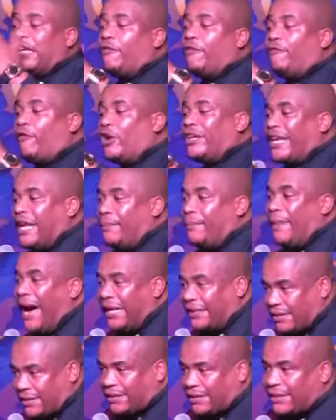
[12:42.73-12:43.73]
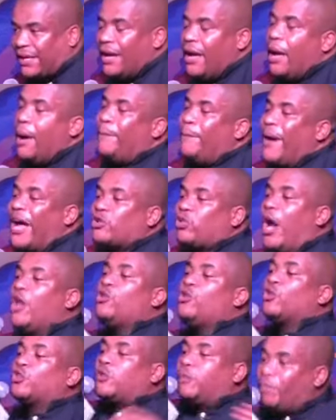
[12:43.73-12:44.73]
for 3 months. But
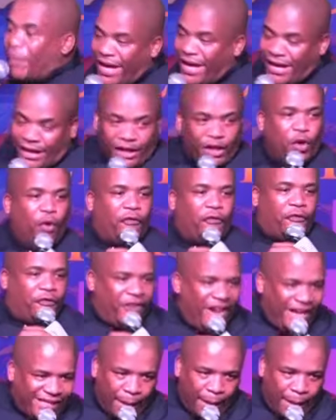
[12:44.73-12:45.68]
when you speak, you feel the